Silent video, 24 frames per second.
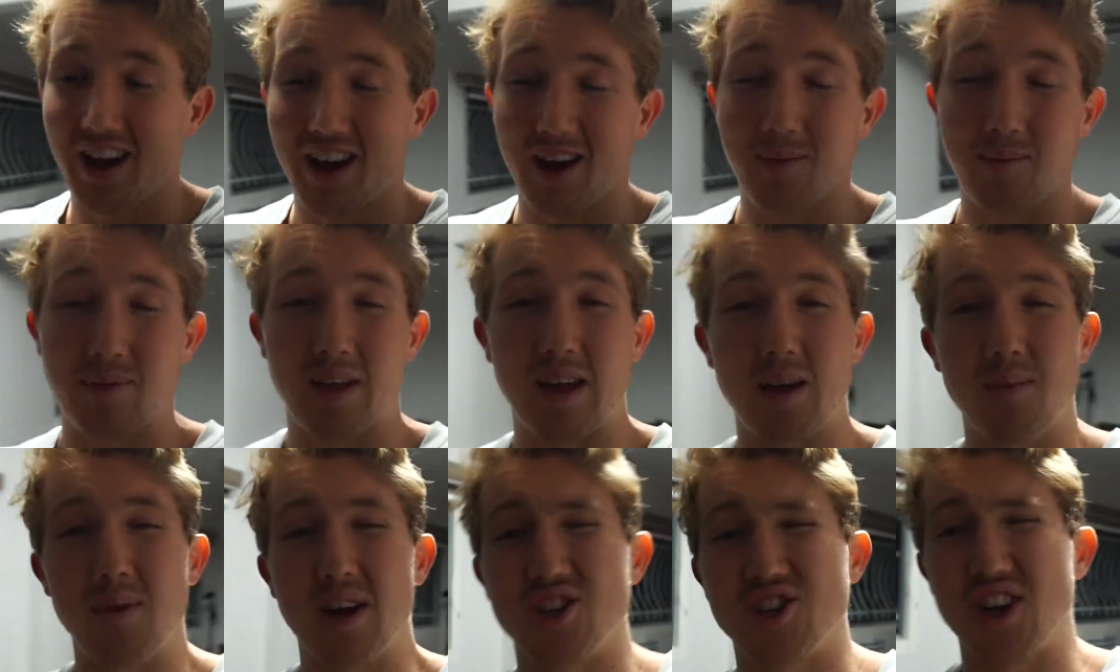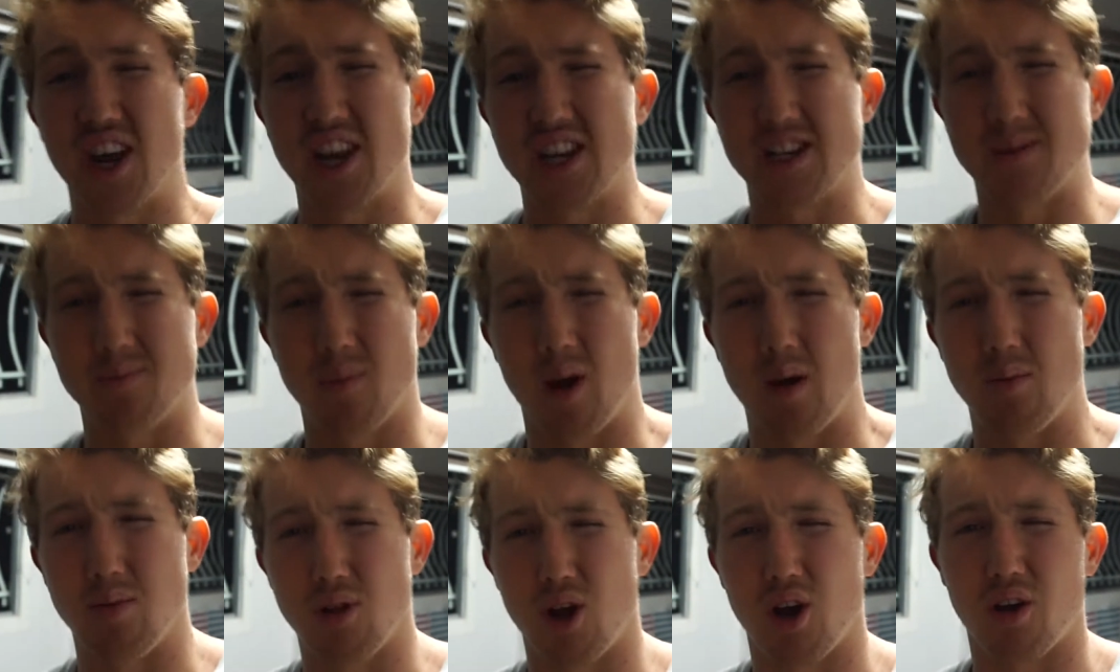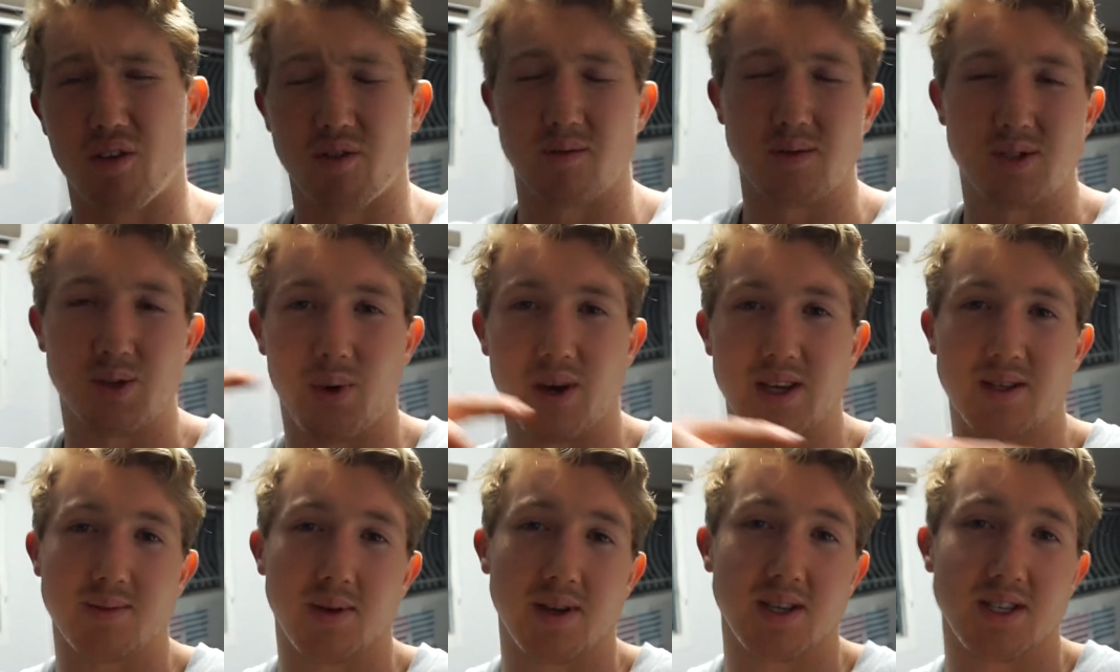I'm thinking about changing my blog from
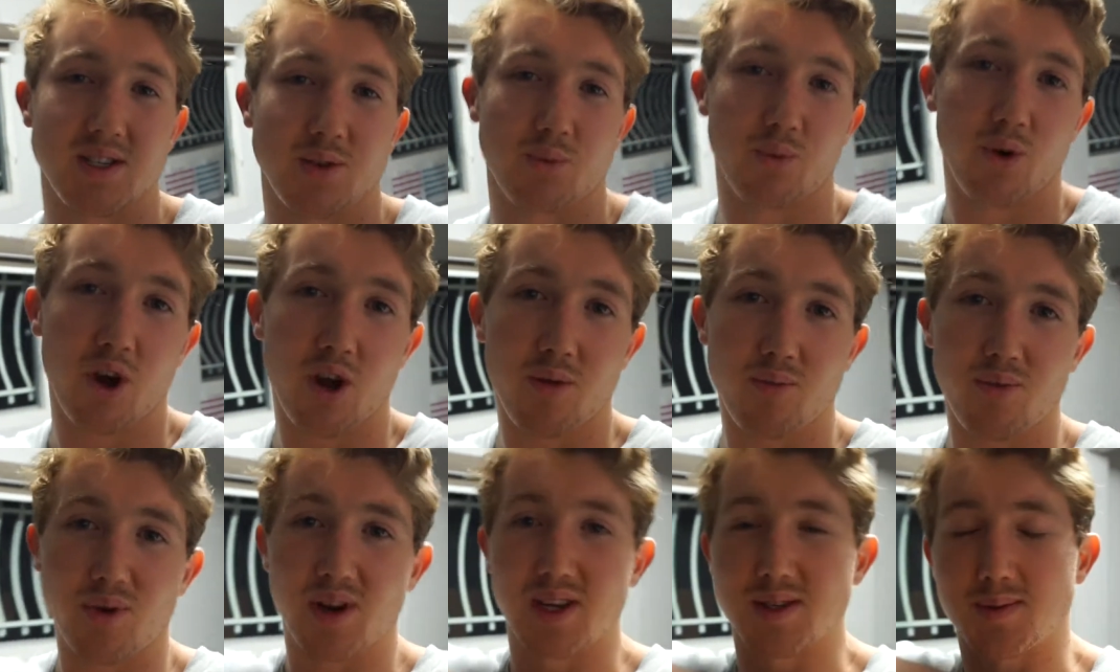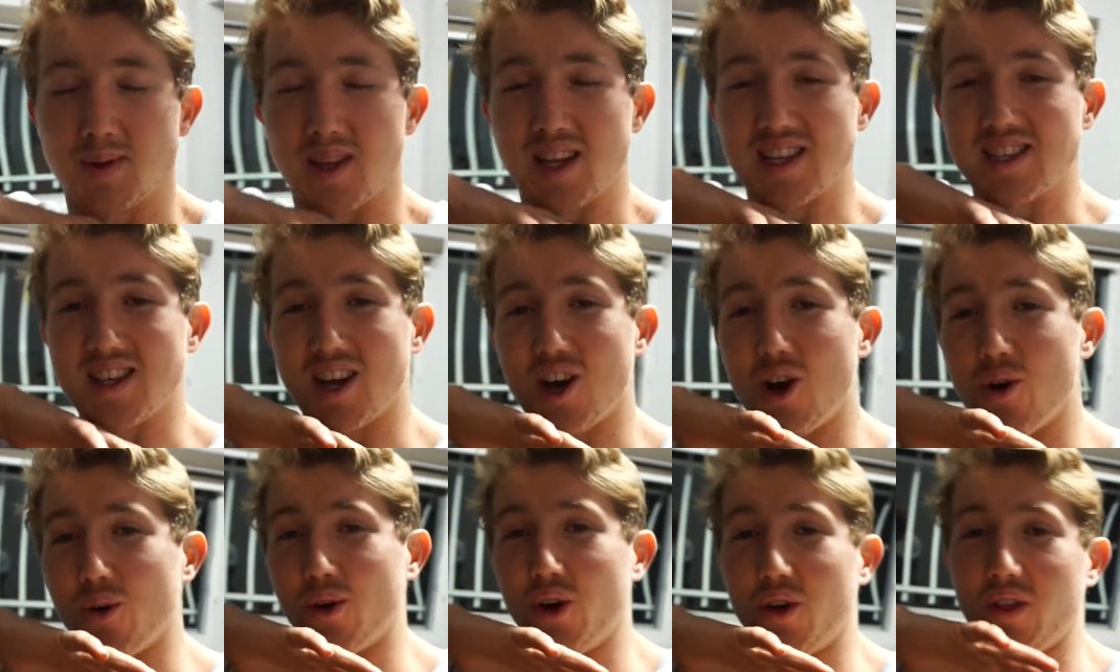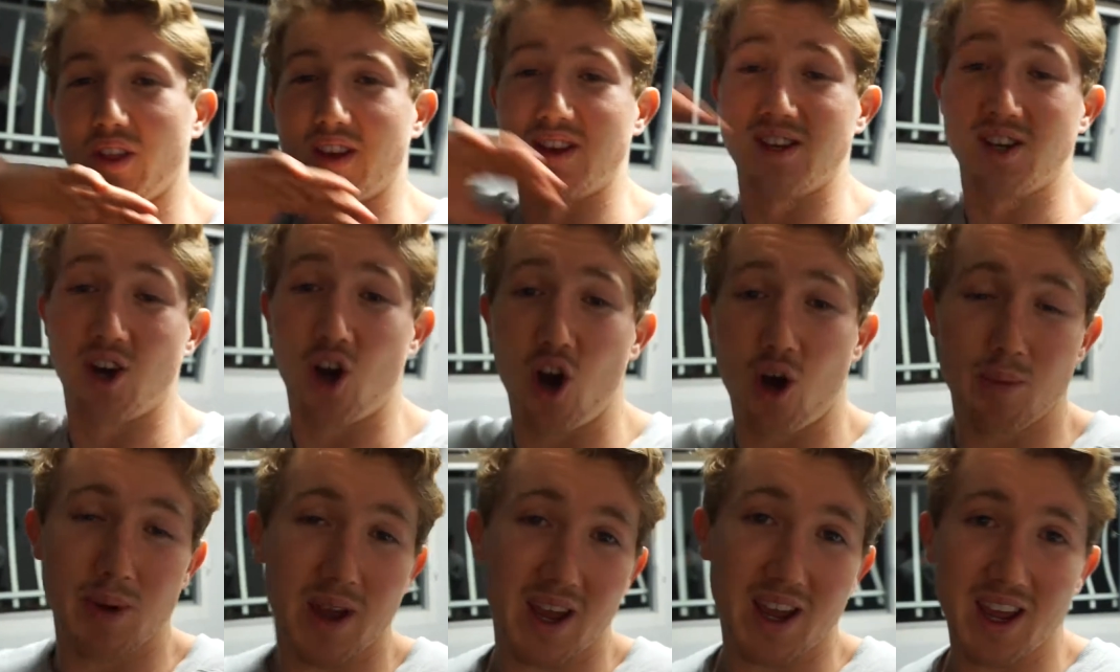Squarespace to WordPress, but that's a whole nother
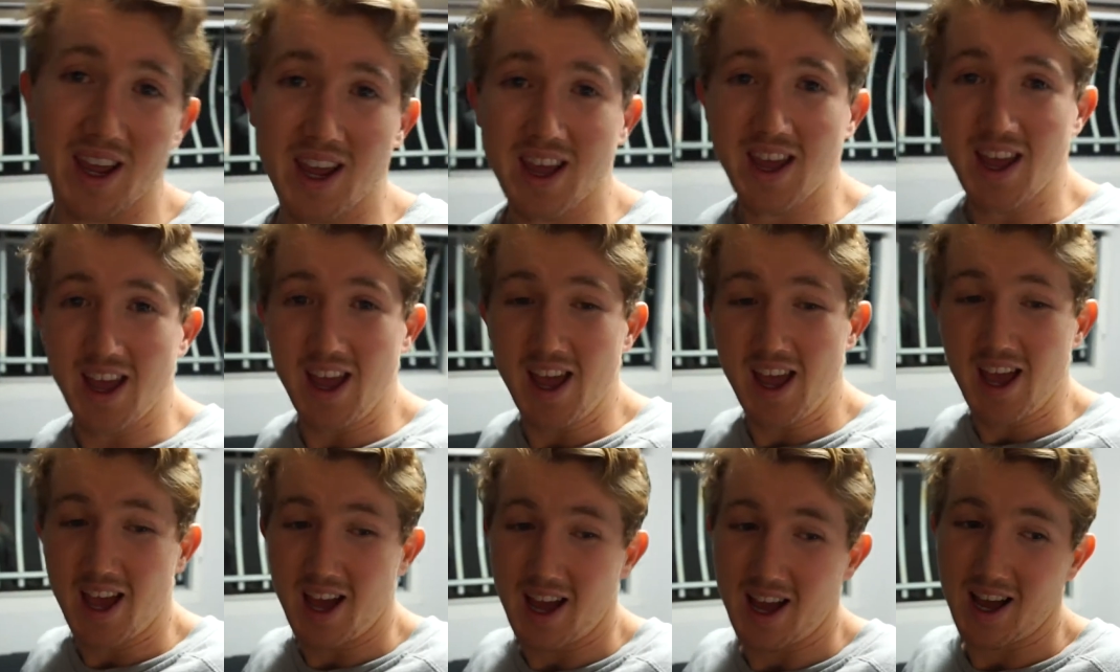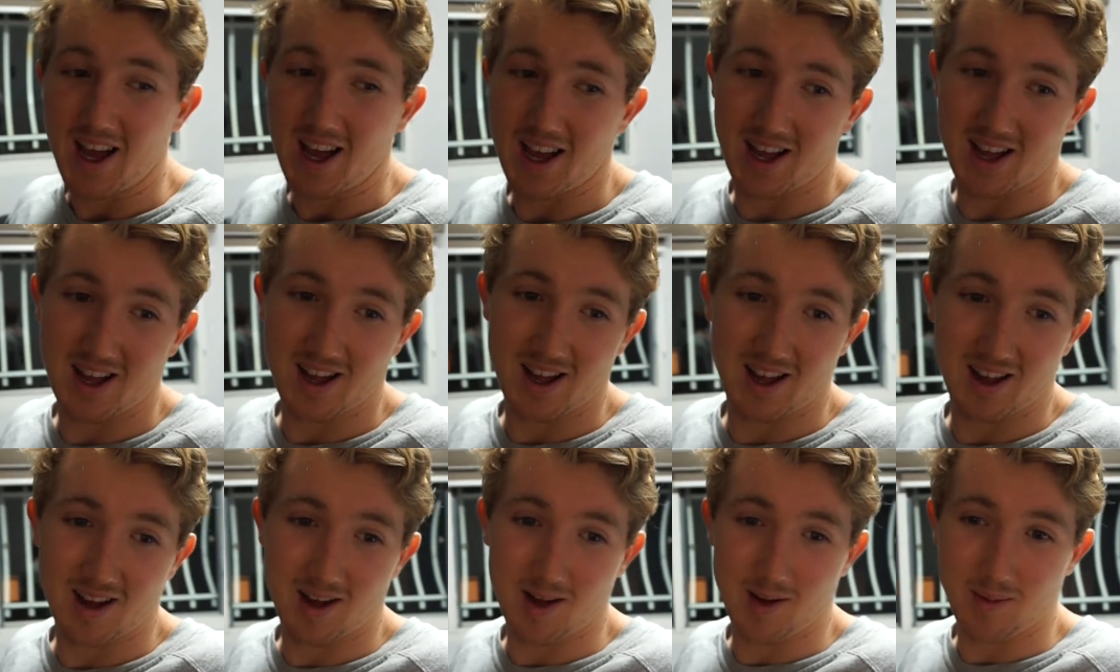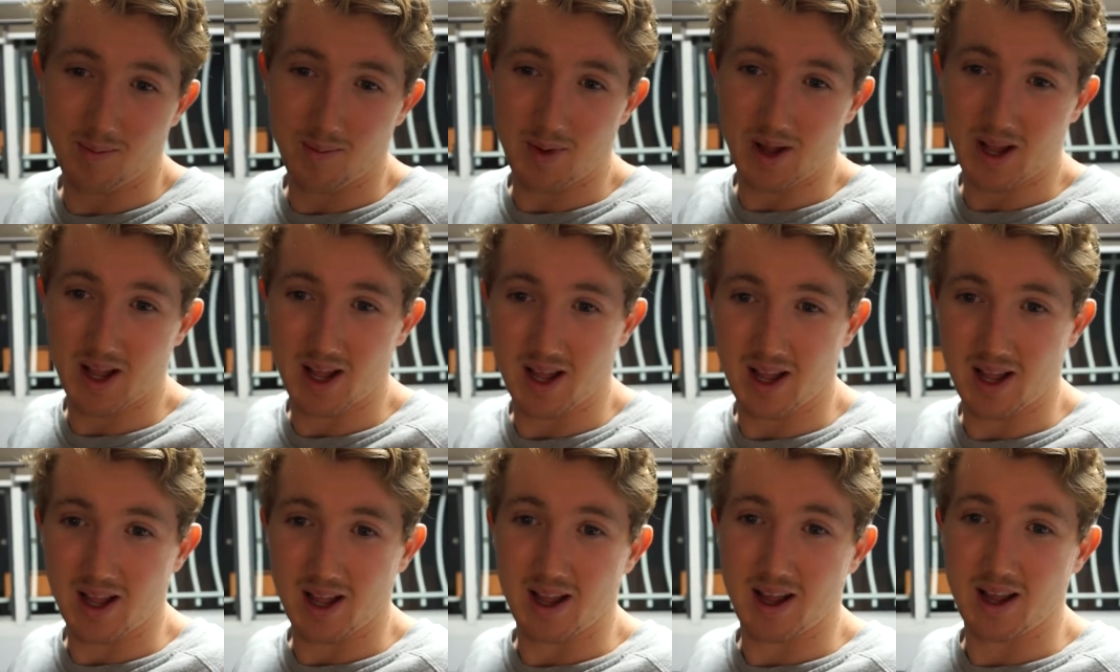topic. Um,
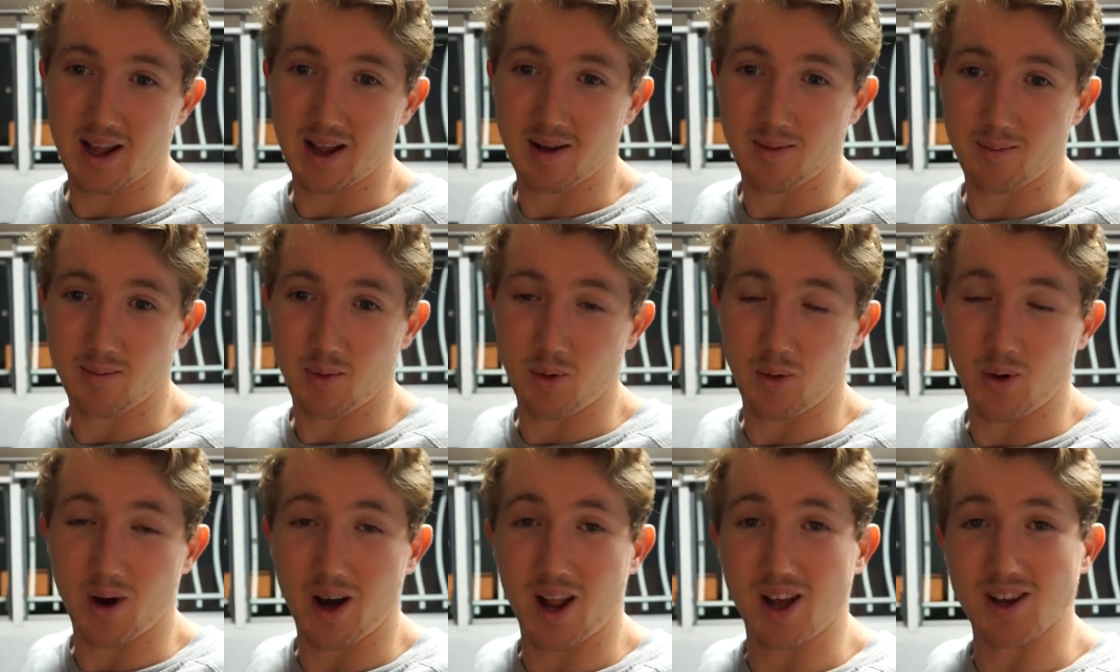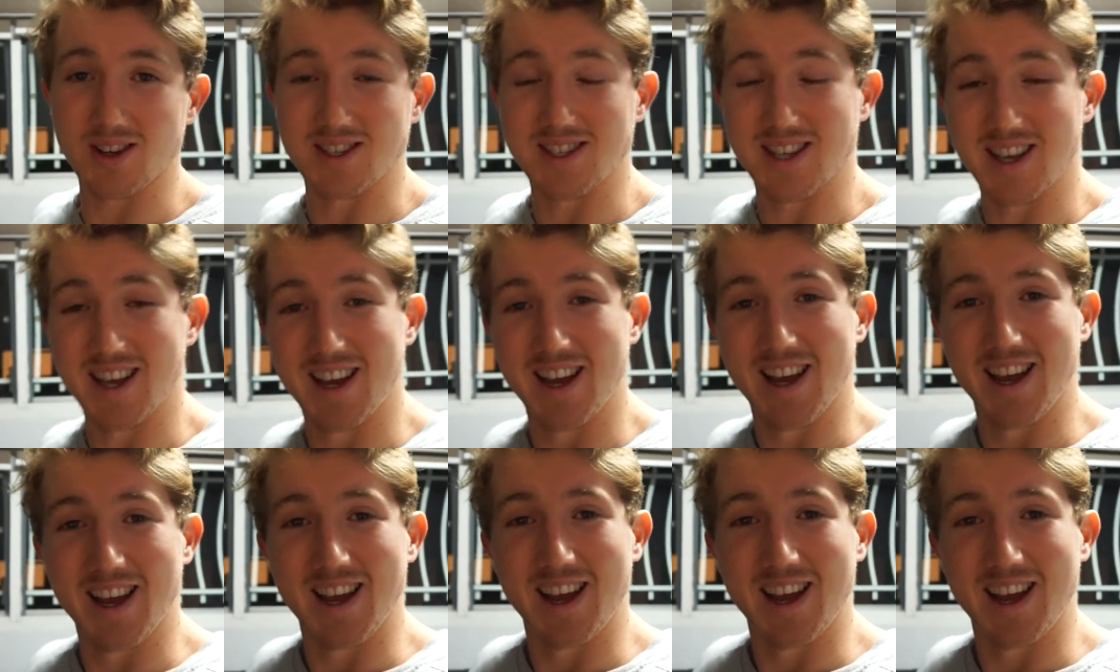but what else?